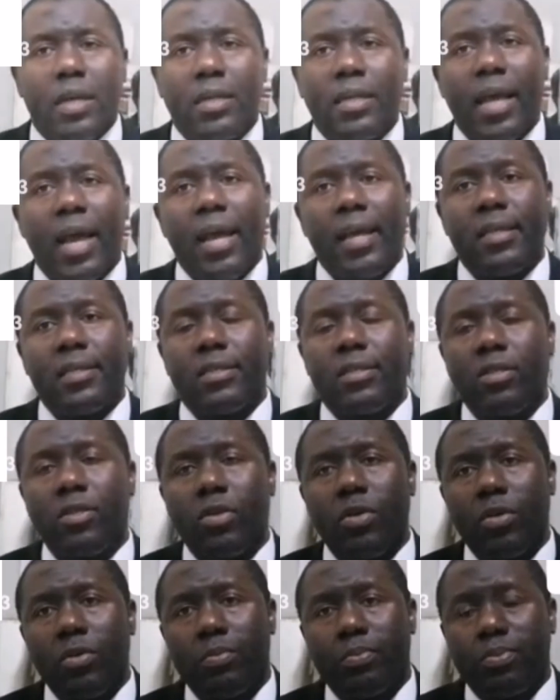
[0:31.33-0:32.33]
There is
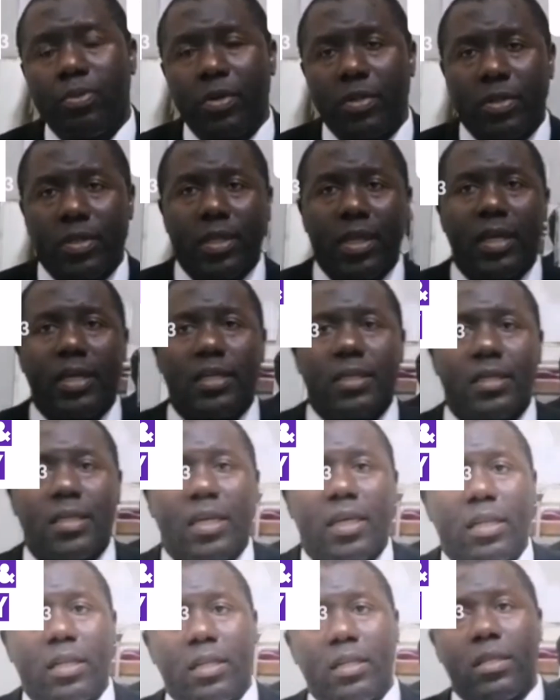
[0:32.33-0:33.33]
new process
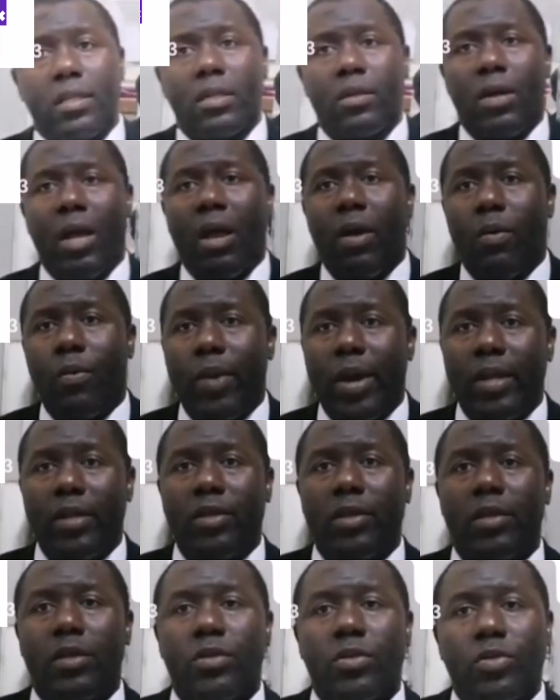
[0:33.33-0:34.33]
in
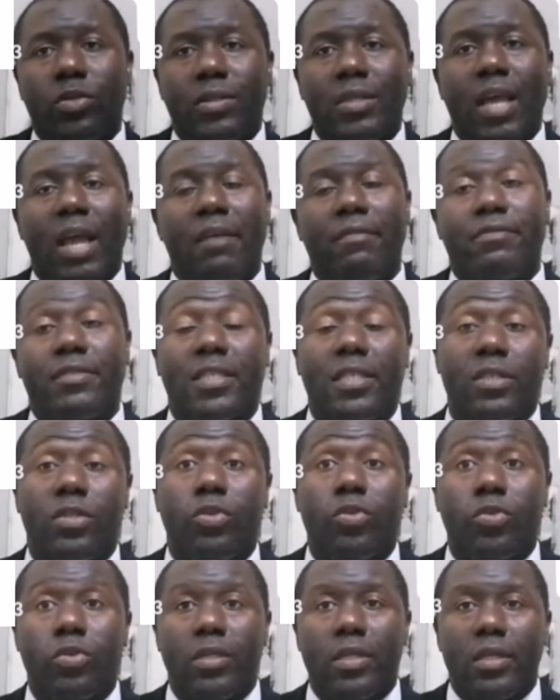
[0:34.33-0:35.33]
when staff
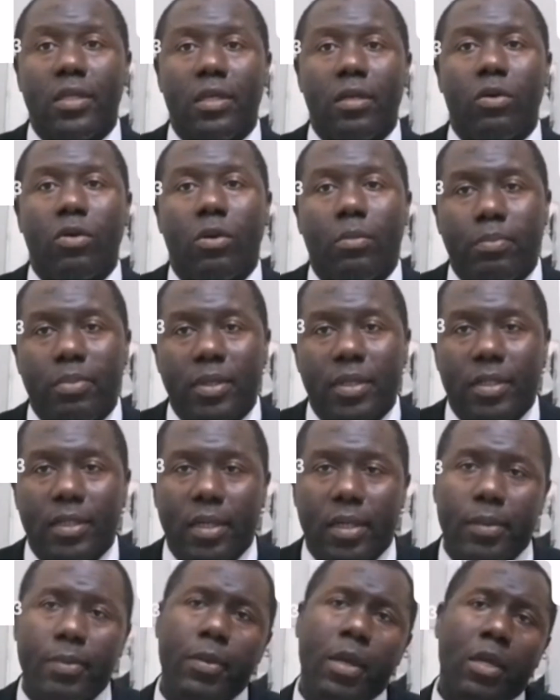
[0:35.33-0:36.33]
is using a
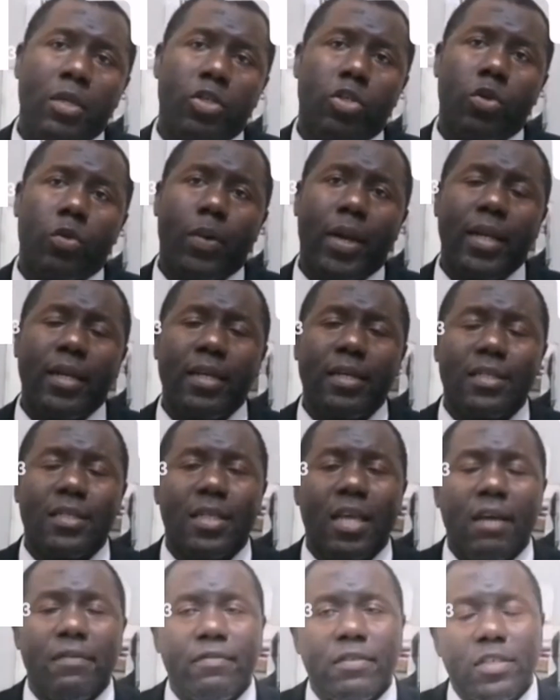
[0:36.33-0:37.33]
computer. So when a
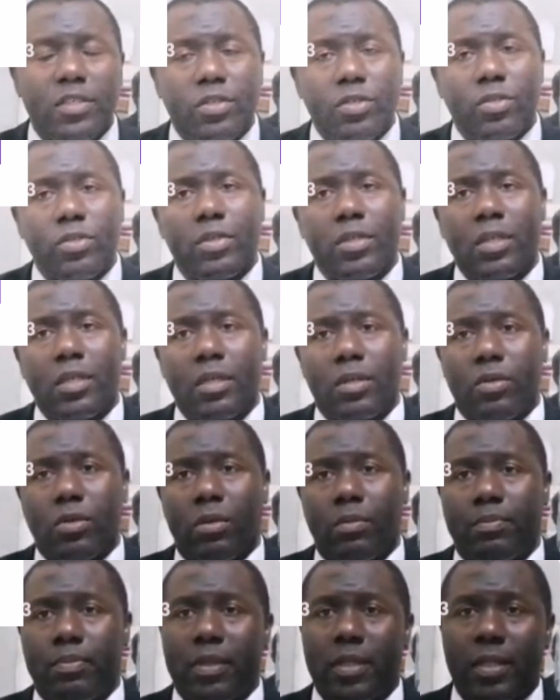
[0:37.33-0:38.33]
staff is using a
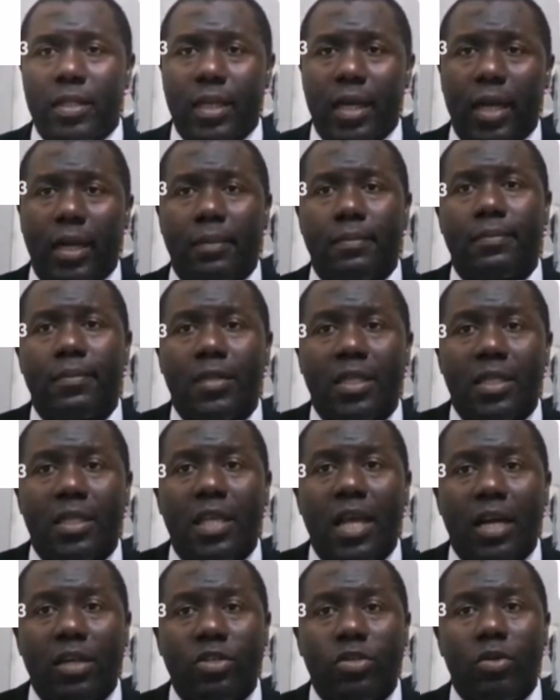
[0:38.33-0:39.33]
computer,
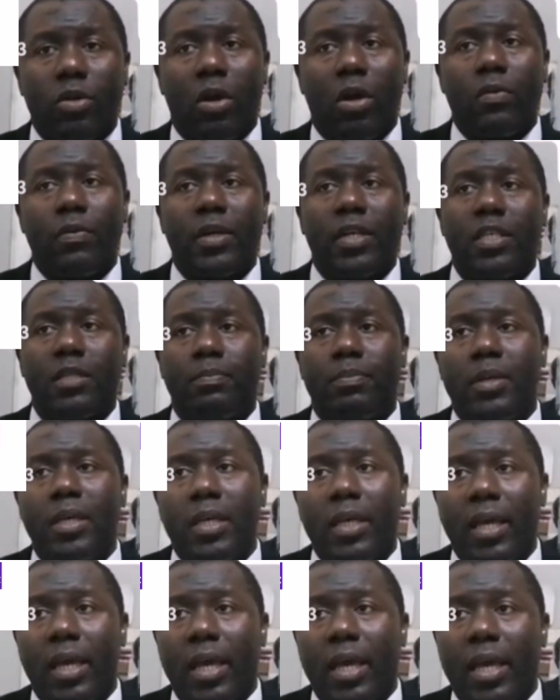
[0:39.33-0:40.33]
there should always
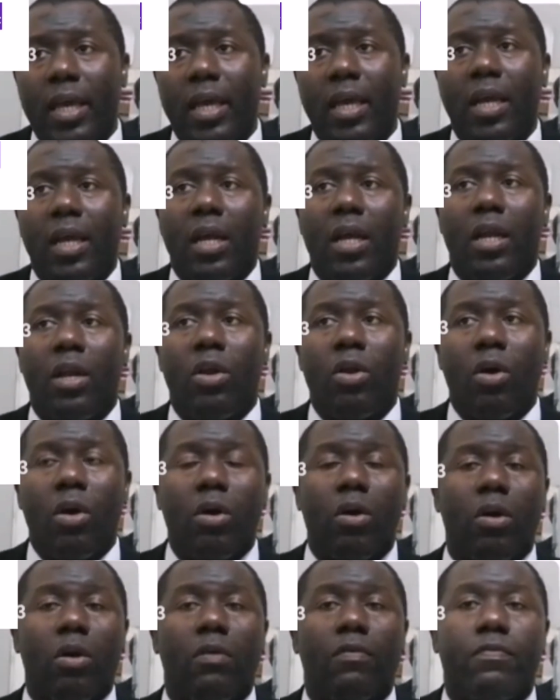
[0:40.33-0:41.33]
be a
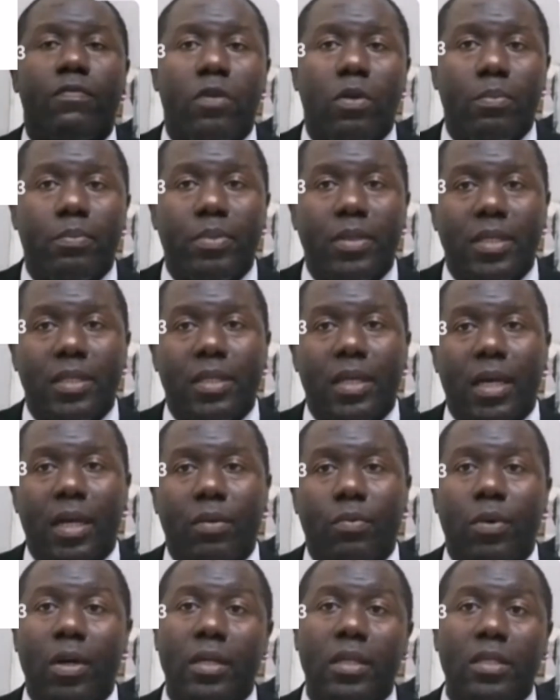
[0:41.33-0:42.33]
lock of
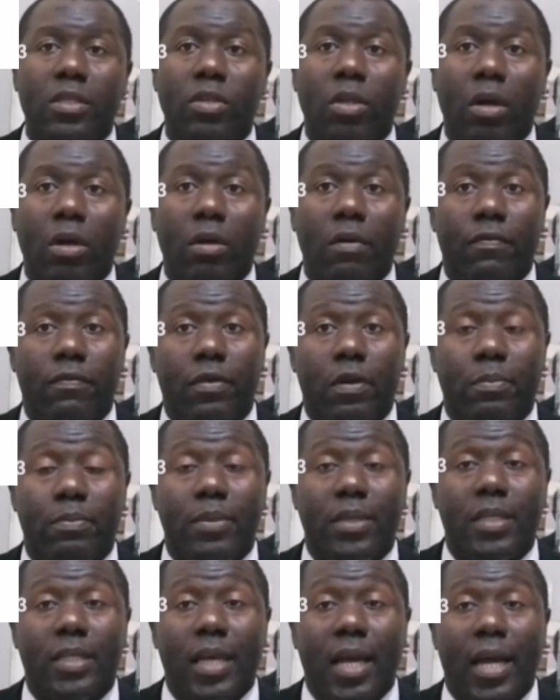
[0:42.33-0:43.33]
computer. What is lock of
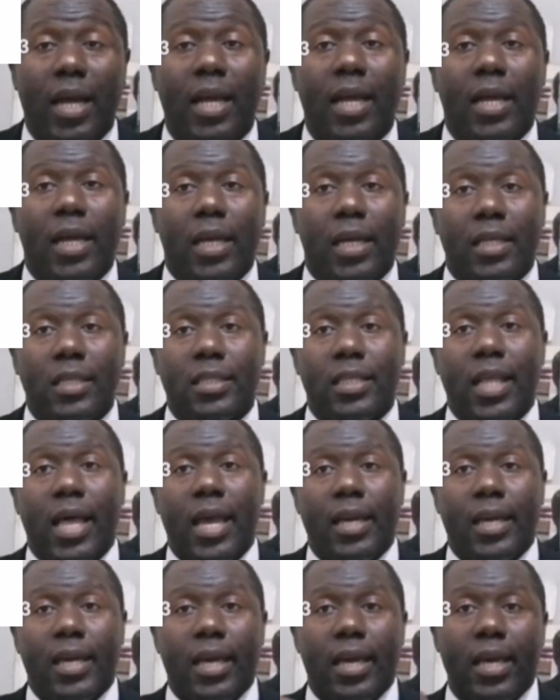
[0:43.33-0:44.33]
computer? It's
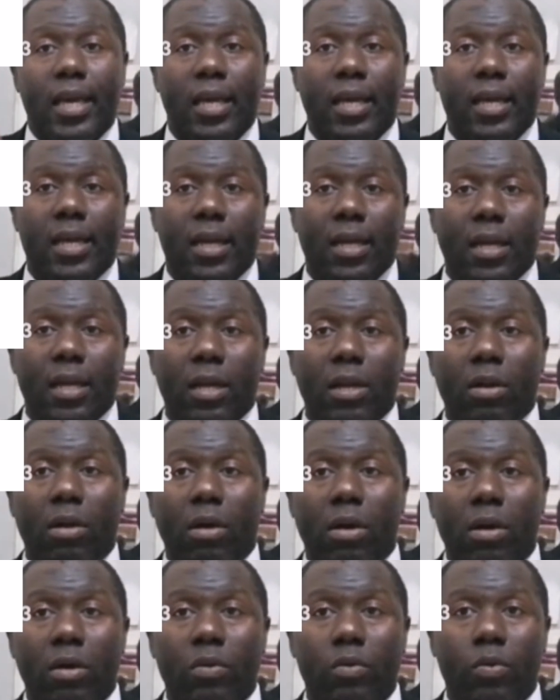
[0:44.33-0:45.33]
like a
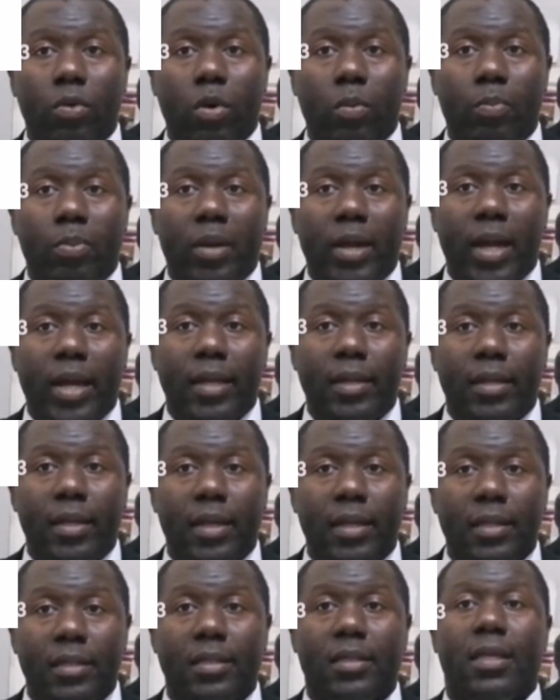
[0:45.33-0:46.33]
long rope like
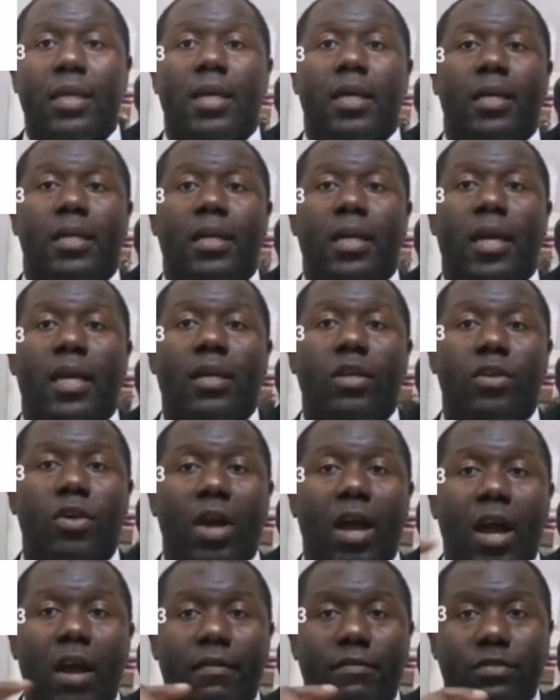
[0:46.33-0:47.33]
this. Then
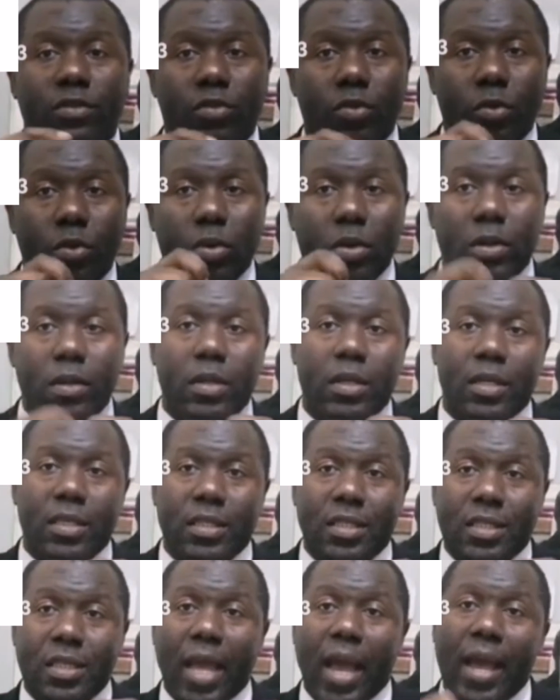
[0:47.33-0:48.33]
you have to
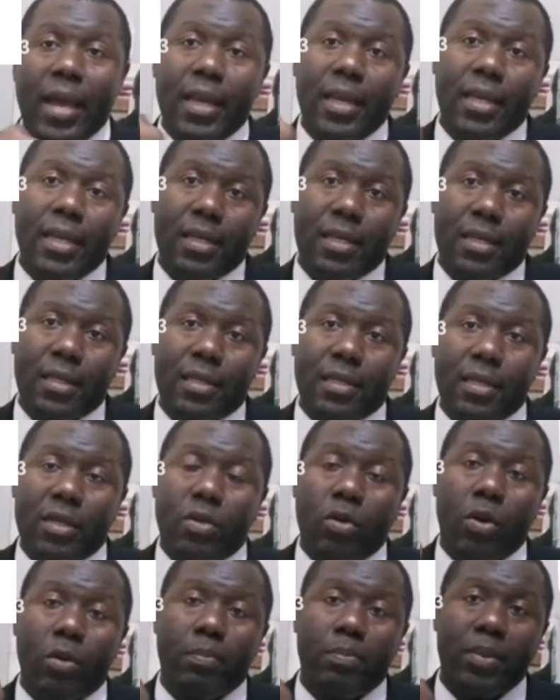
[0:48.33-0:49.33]
tie the
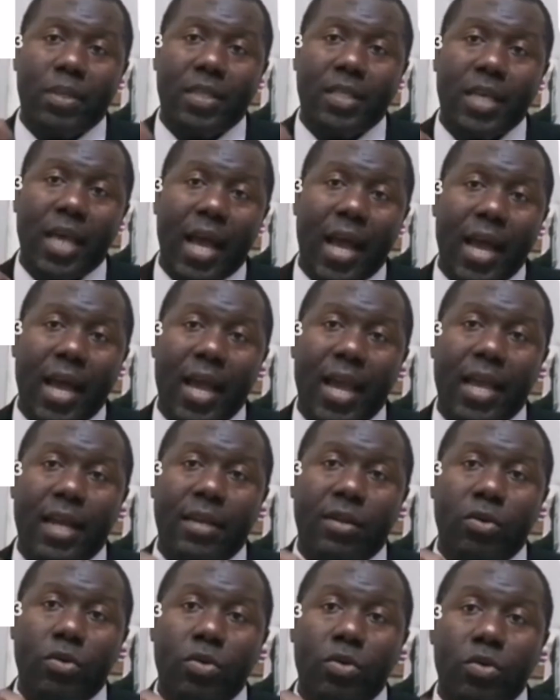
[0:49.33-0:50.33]
computer
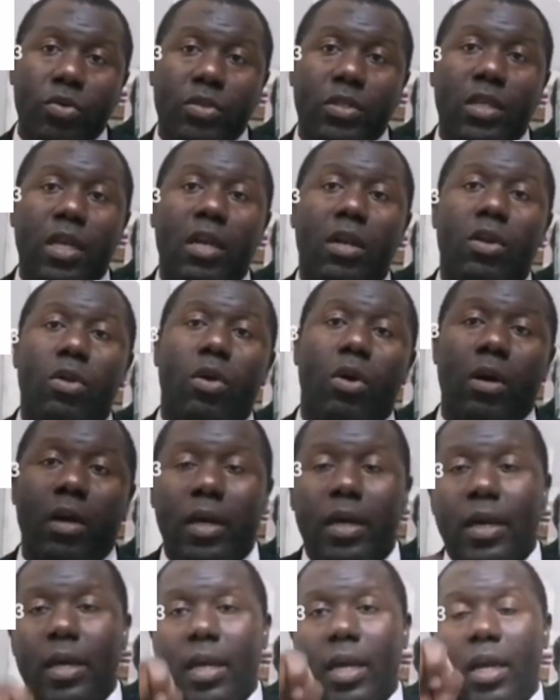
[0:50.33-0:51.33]
and use a
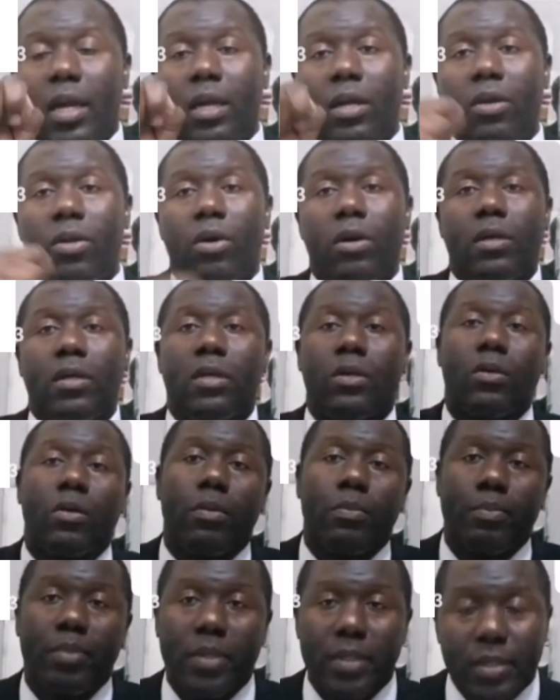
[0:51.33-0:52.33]
lock and lock the
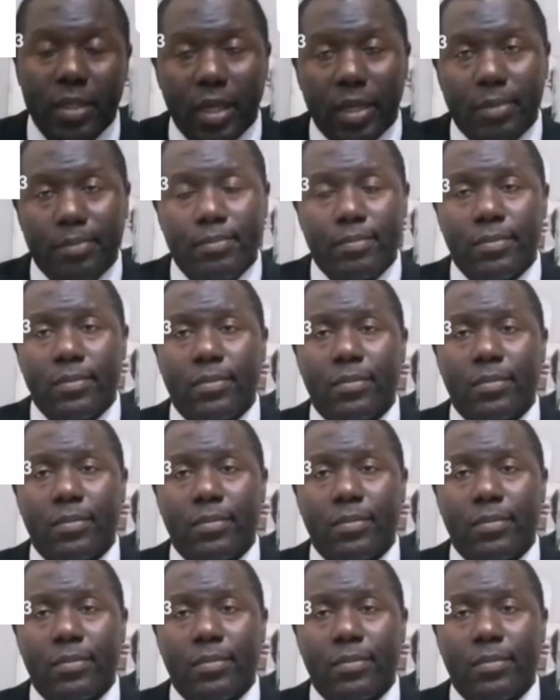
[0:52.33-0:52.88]
computer.